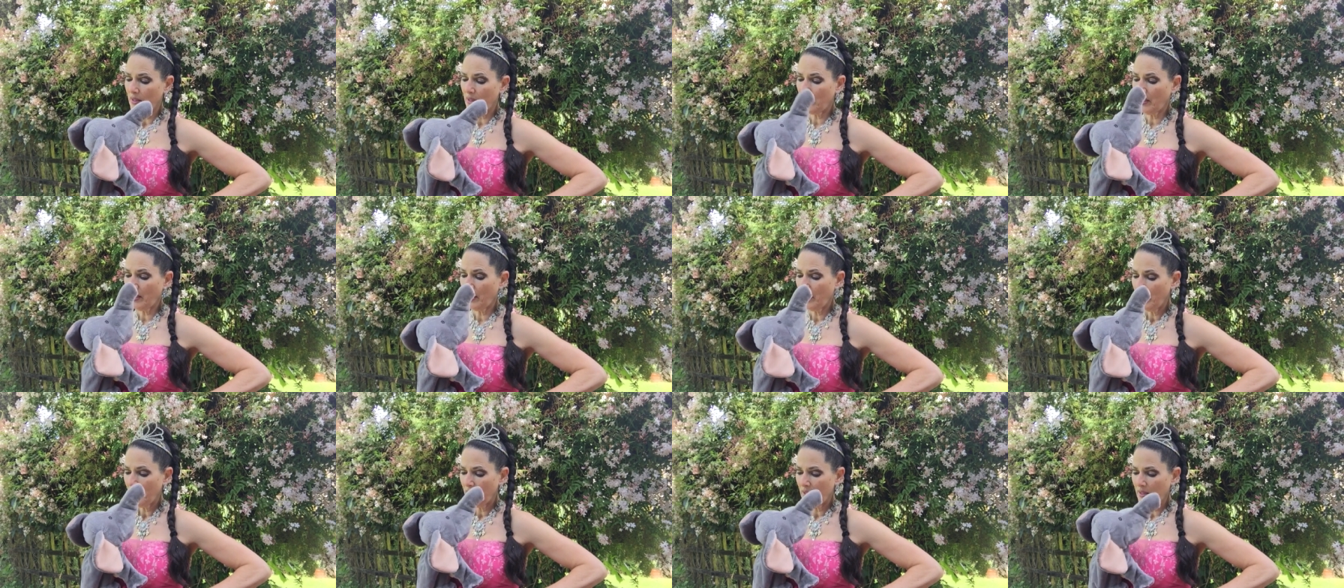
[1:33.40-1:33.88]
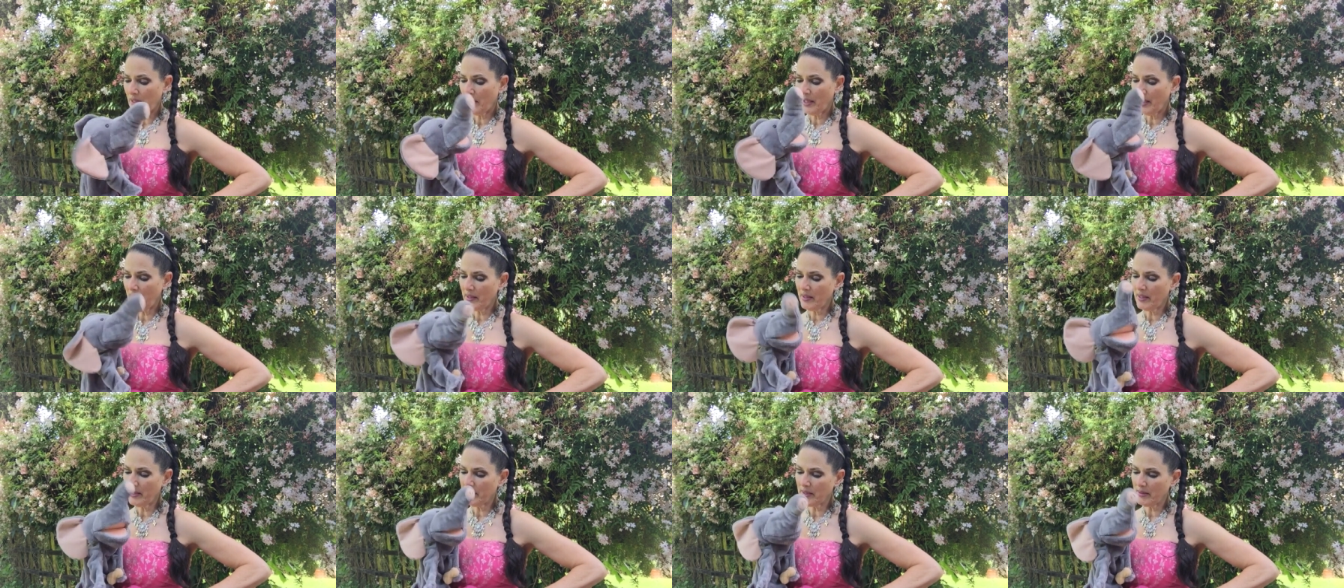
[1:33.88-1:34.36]
But
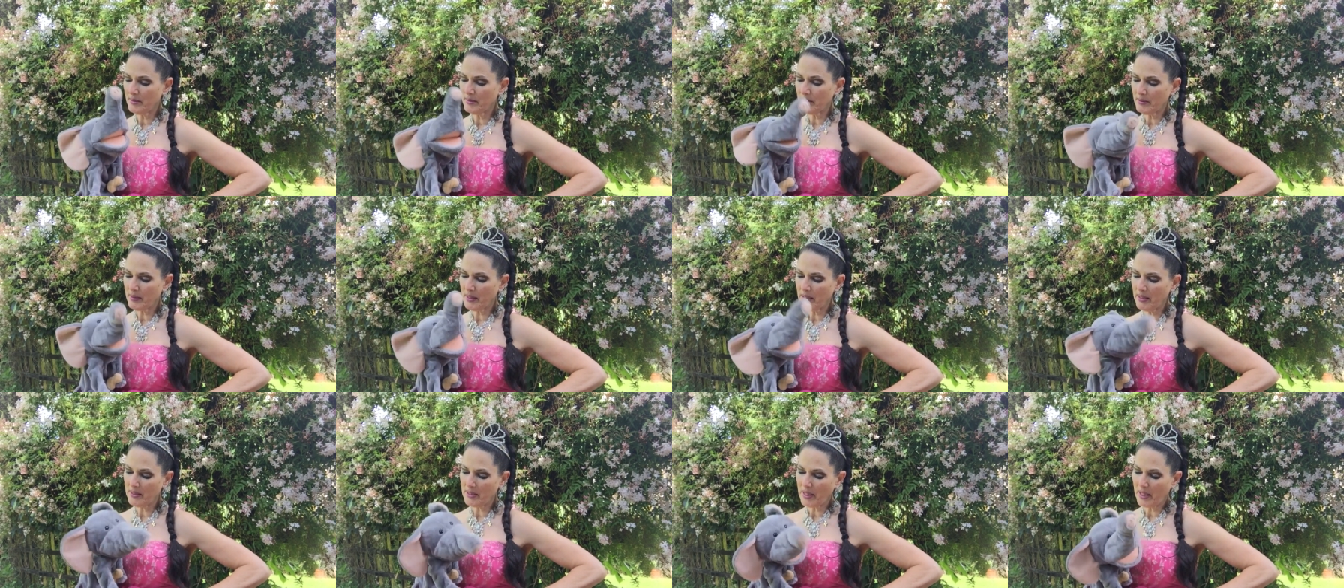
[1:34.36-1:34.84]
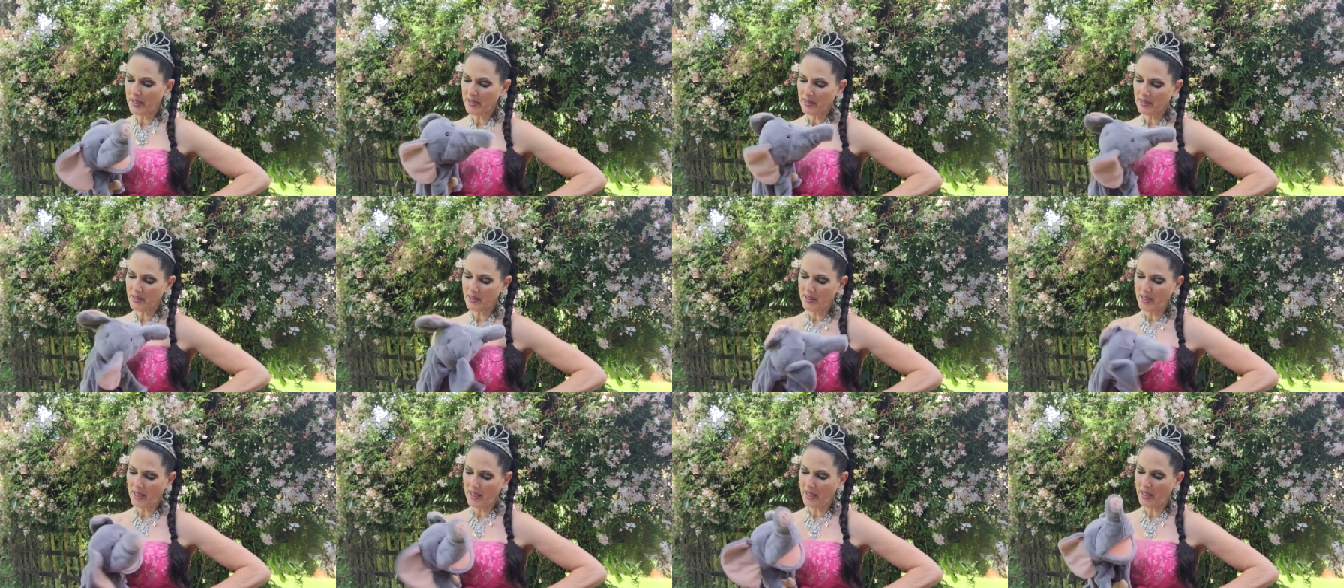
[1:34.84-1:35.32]
I wanted to be my
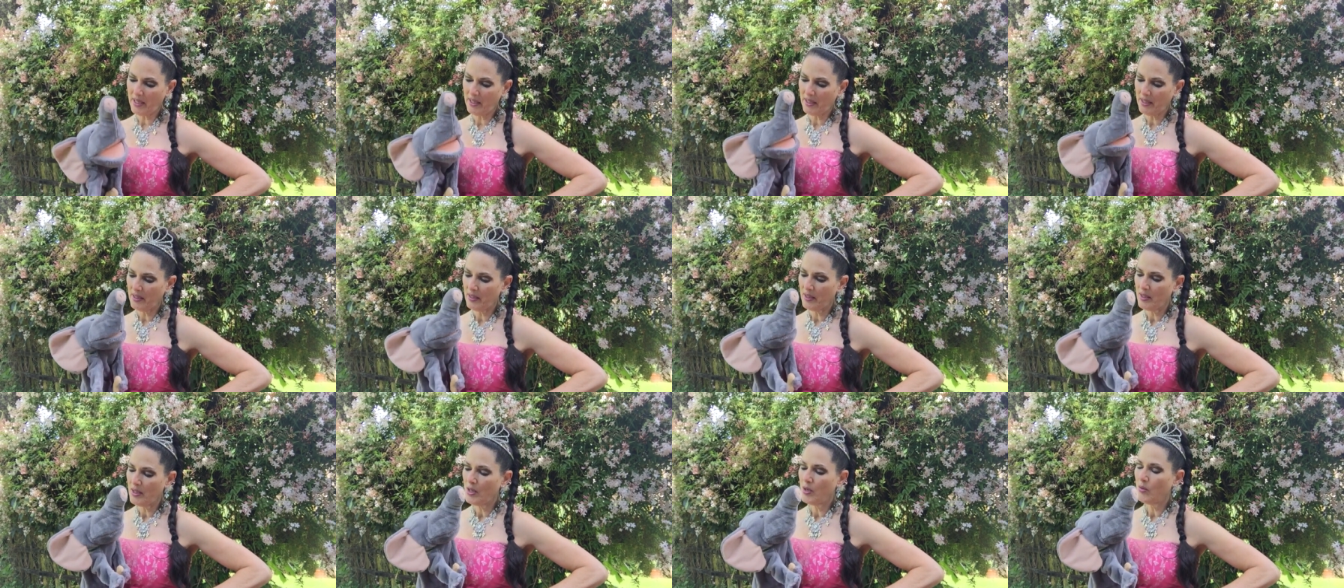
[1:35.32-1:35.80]
friend.